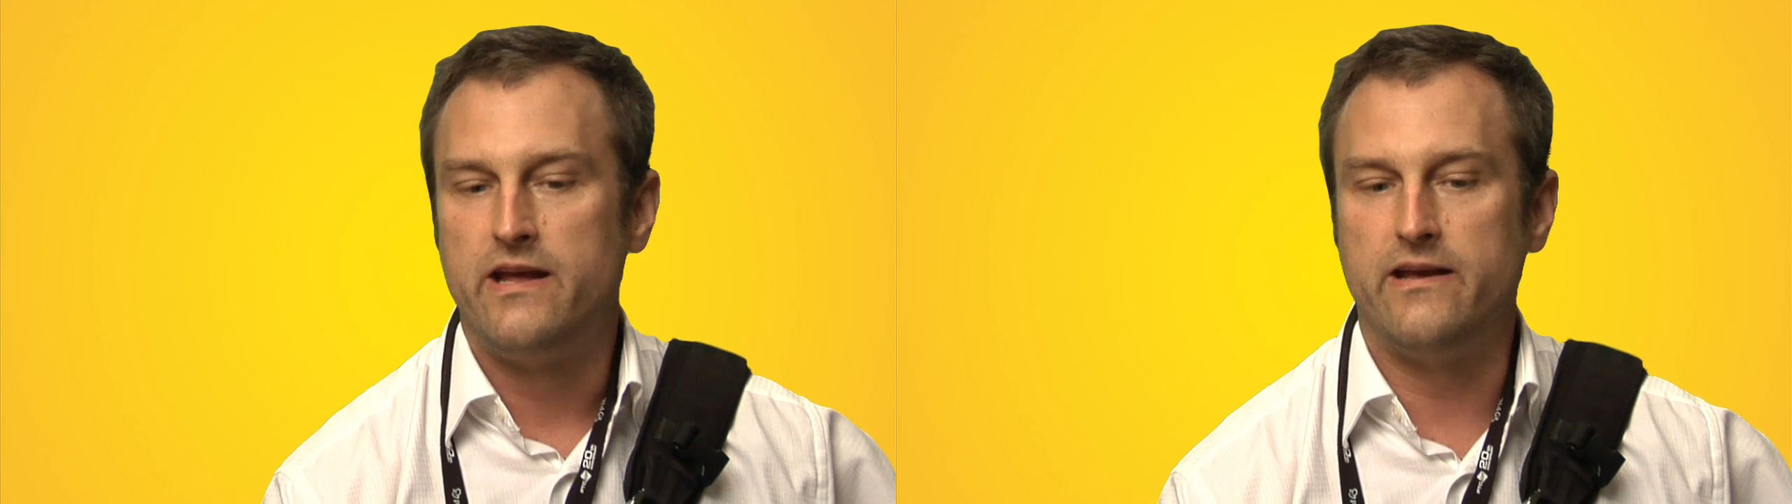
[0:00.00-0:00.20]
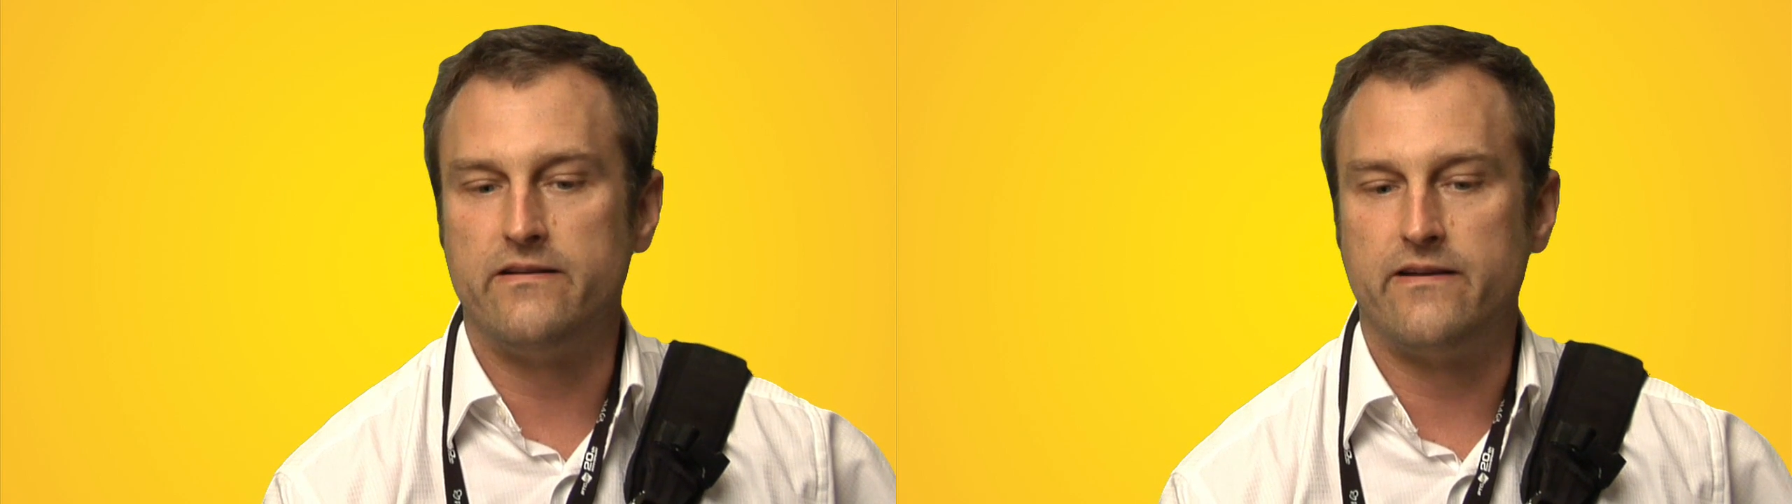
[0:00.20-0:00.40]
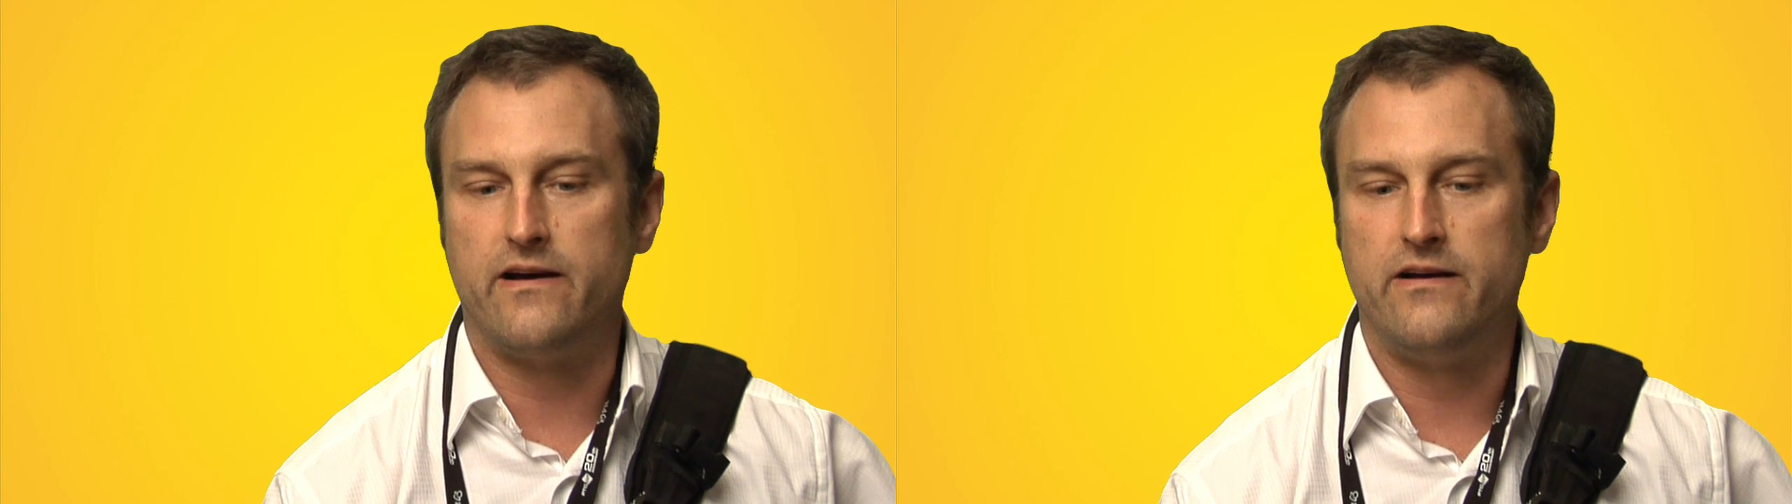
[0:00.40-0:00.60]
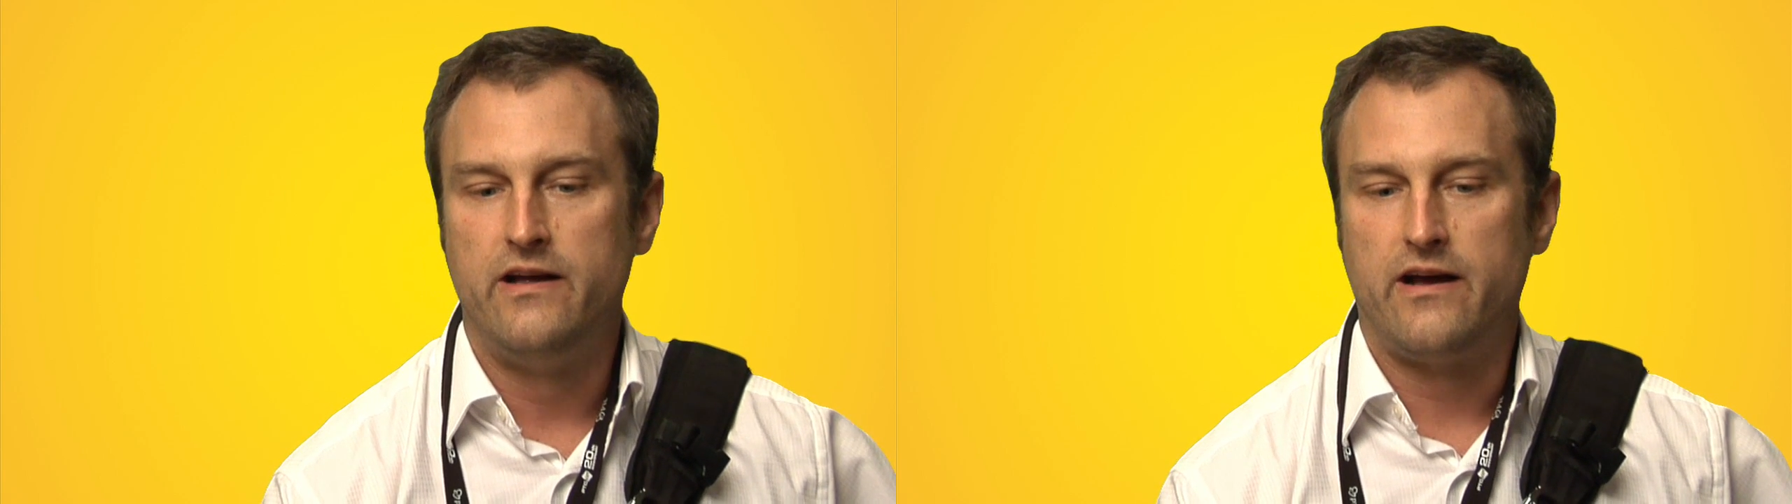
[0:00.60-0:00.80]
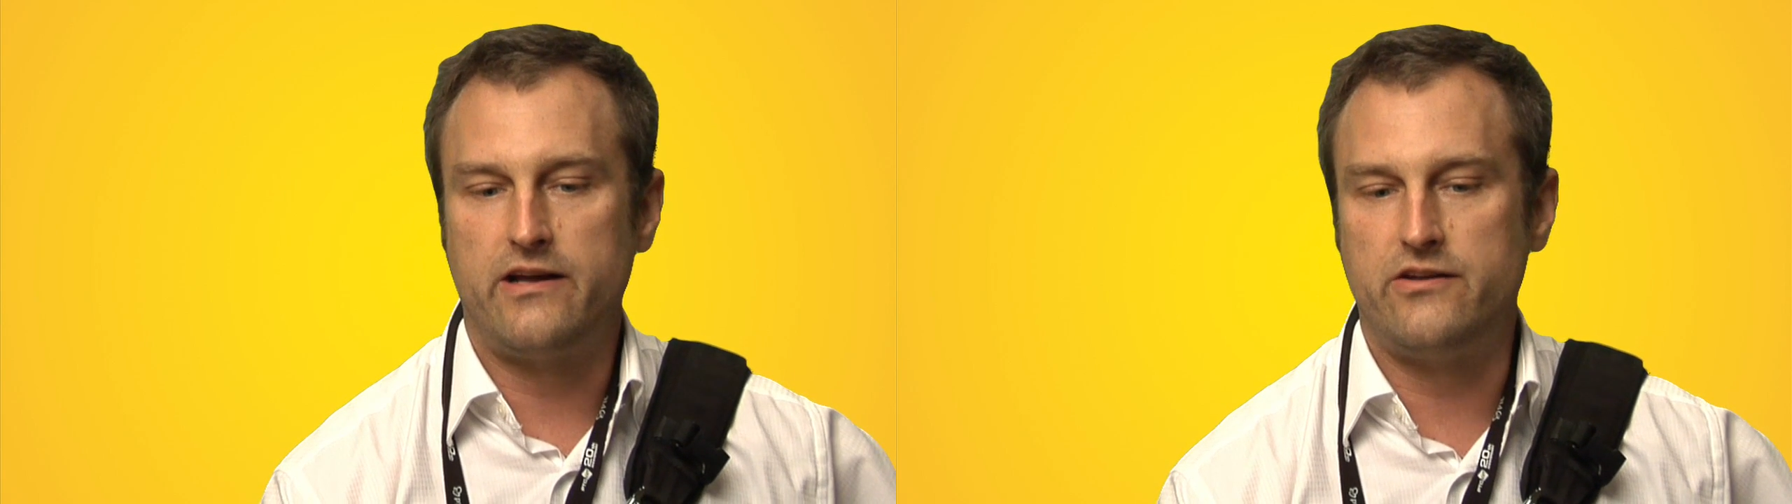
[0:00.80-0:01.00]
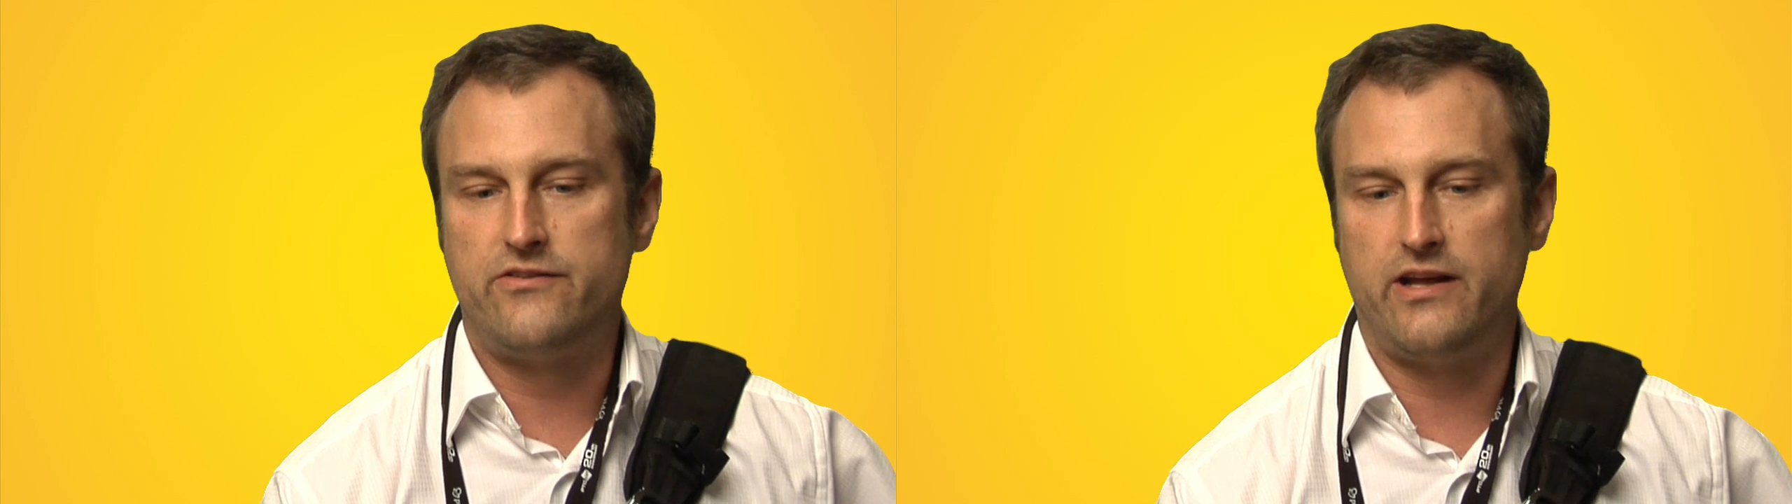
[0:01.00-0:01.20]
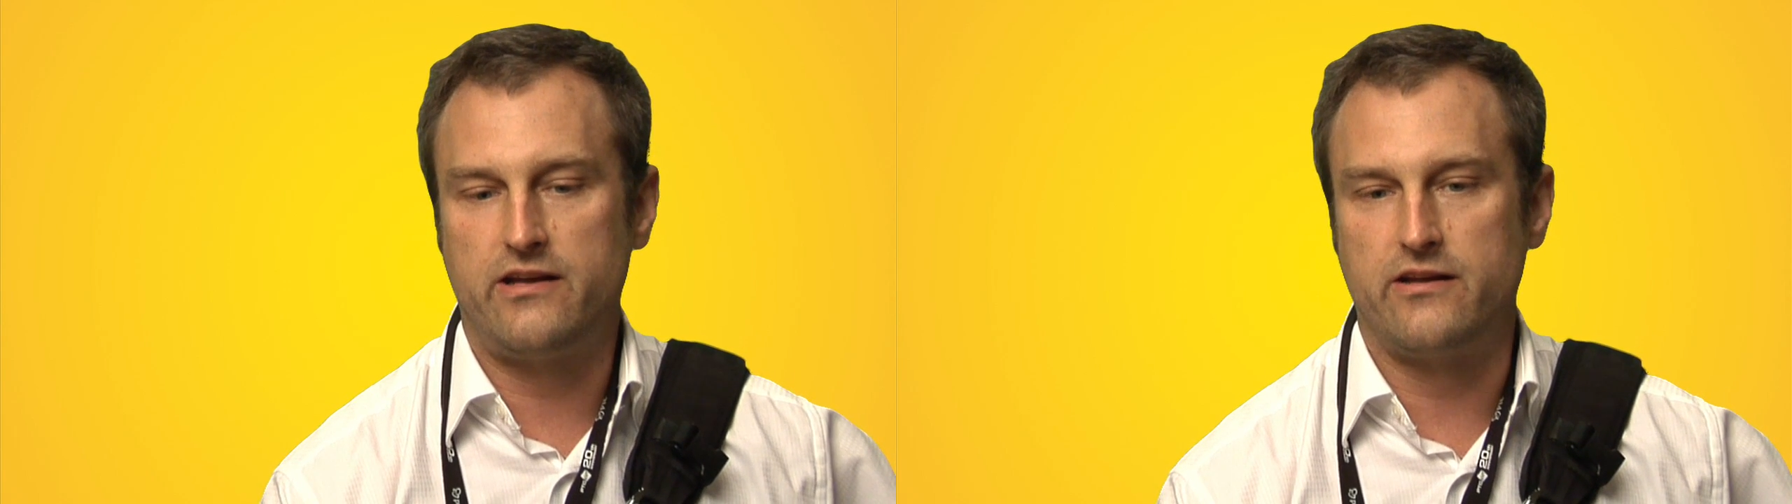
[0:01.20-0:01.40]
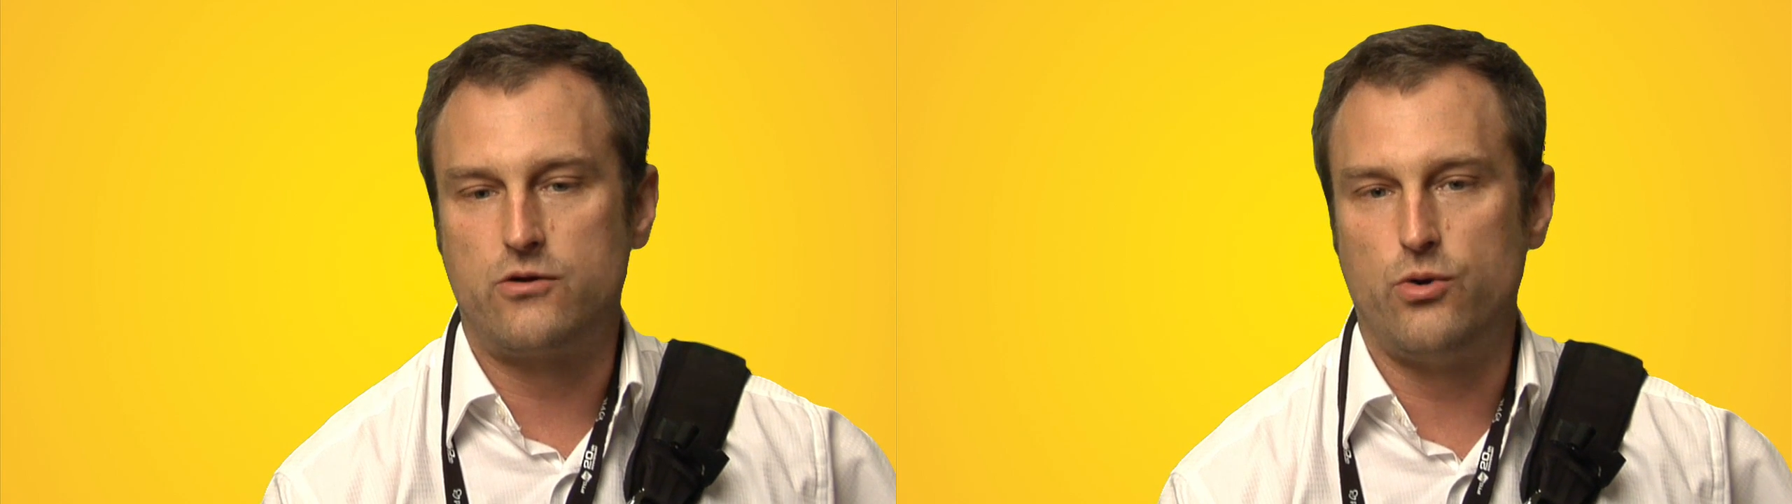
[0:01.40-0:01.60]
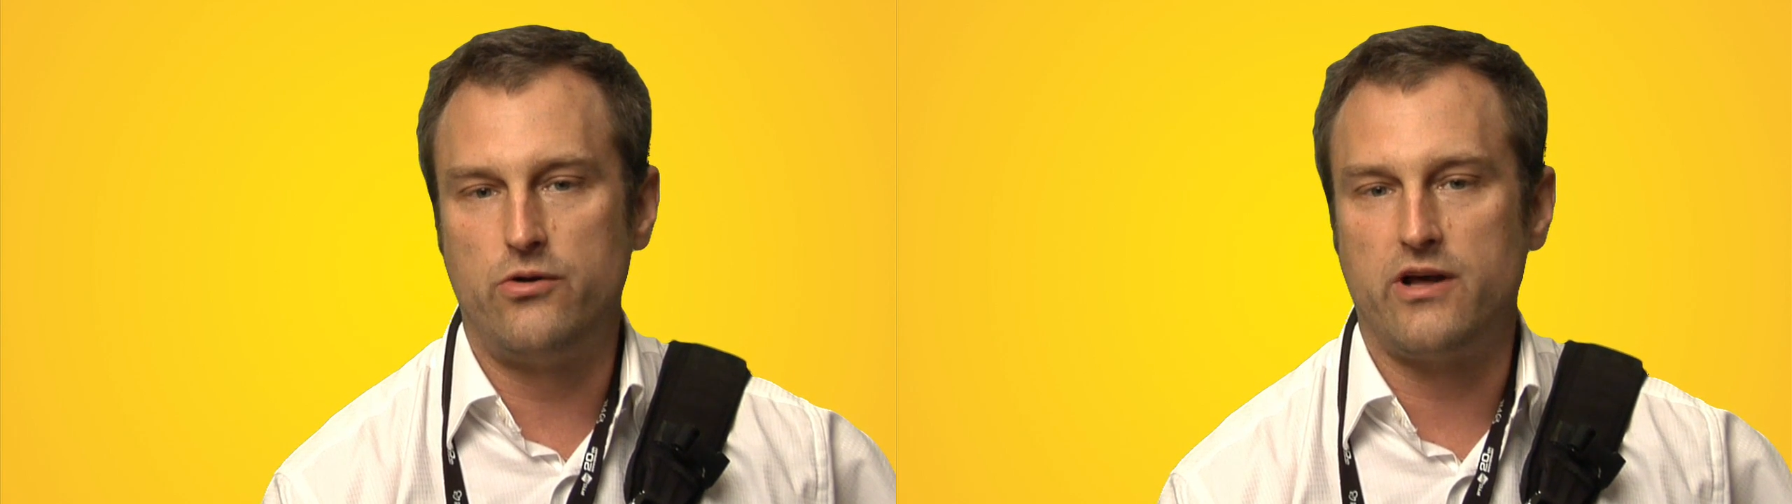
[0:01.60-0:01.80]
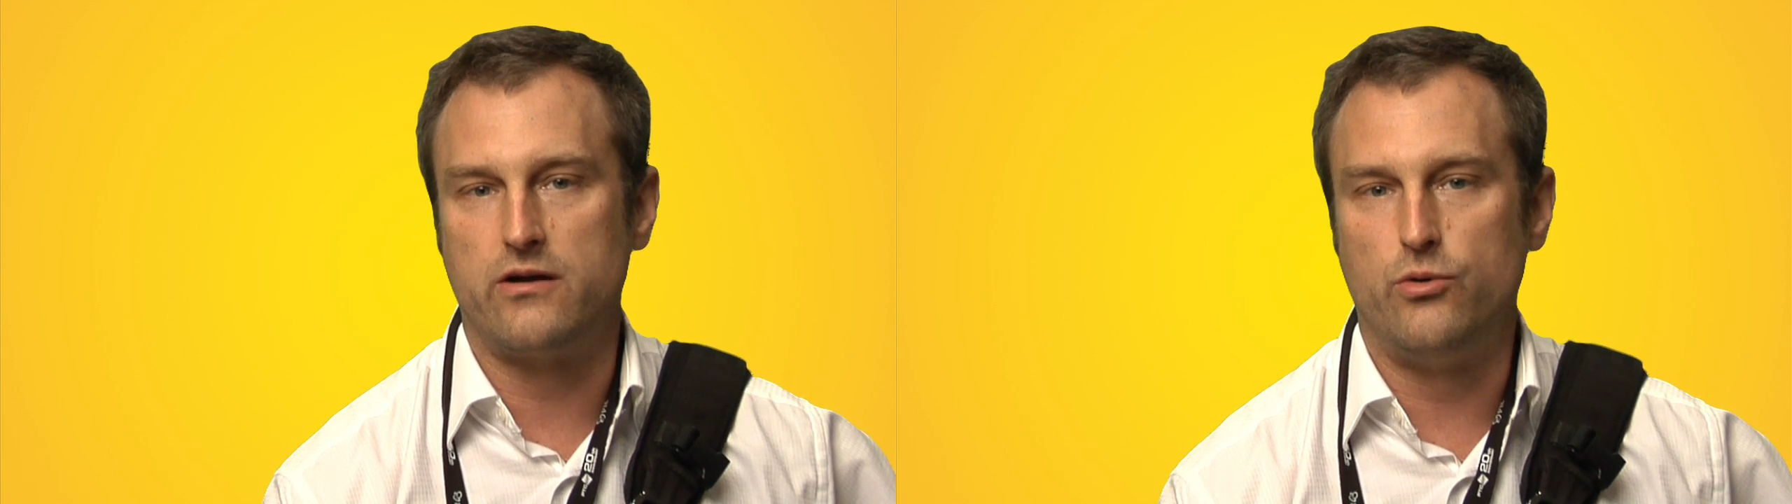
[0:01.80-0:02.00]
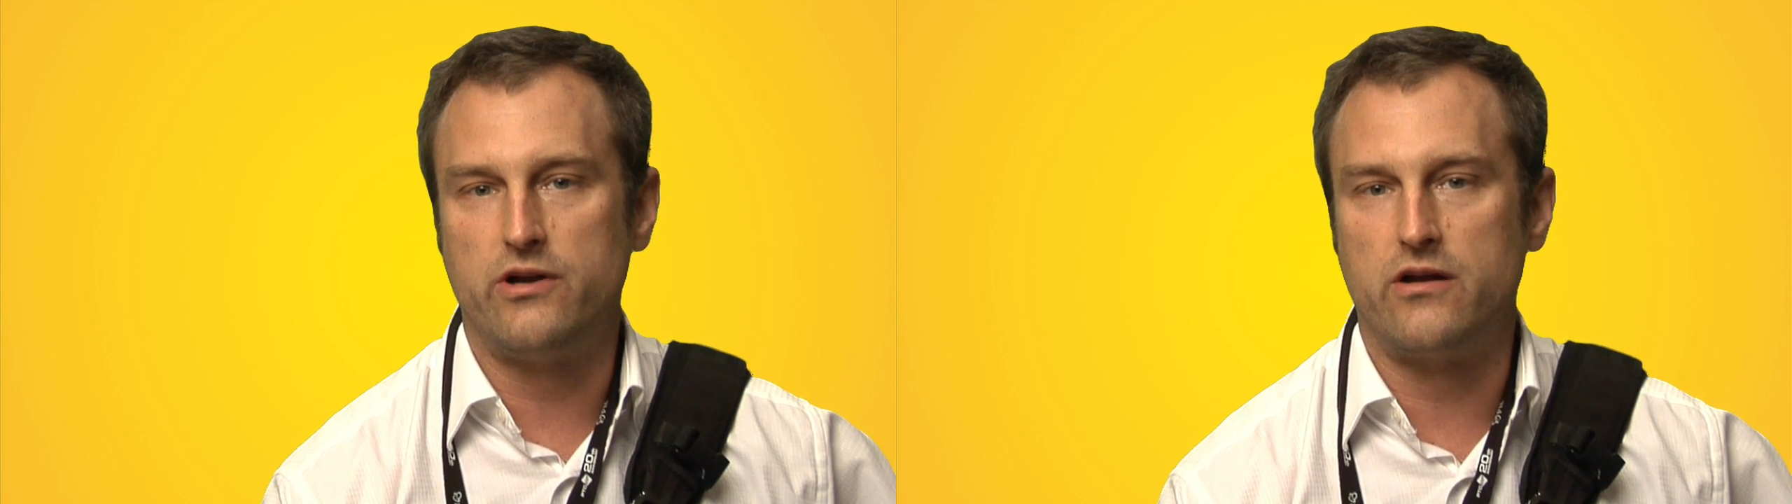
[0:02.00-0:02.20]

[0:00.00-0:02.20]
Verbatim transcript: And uh, I could take and quote on a one